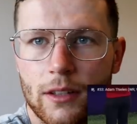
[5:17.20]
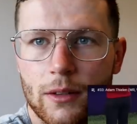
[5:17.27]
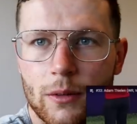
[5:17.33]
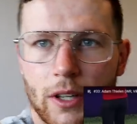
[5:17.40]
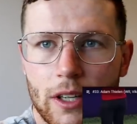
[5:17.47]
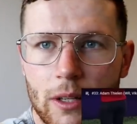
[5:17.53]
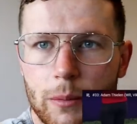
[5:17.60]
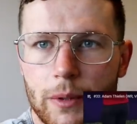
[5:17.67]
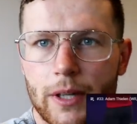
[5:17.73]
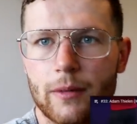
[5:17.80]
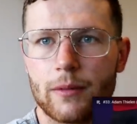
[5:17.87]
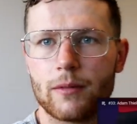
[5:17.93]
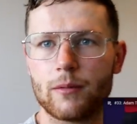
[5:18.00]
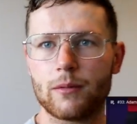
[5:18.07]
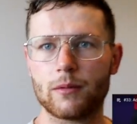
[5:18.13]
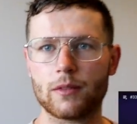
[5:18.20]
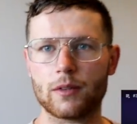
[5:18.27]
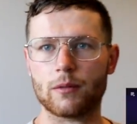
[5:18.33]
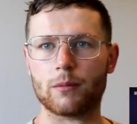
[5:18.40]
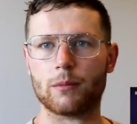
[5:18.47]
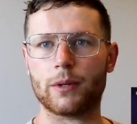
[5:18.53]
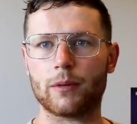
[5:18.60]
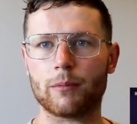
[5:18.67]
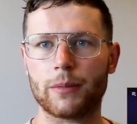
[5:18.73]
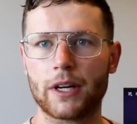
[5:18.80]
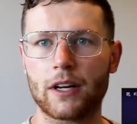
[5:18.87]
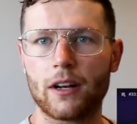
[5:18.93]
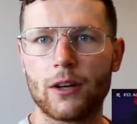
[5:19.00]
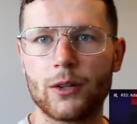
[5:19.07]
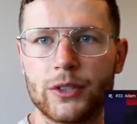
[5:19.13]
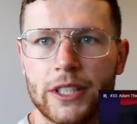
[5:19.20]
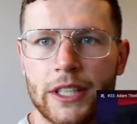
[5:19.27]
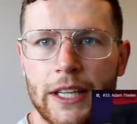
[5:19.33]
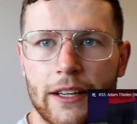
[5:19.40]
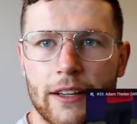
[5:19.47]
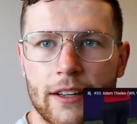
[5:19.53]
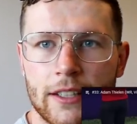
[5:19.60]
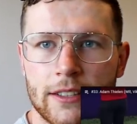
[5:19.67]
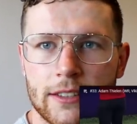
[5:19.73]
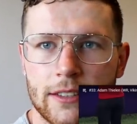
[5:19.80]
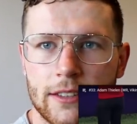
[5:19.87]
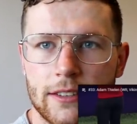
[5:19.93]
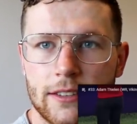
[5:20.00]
We're getting a bit, bit closer here, guys.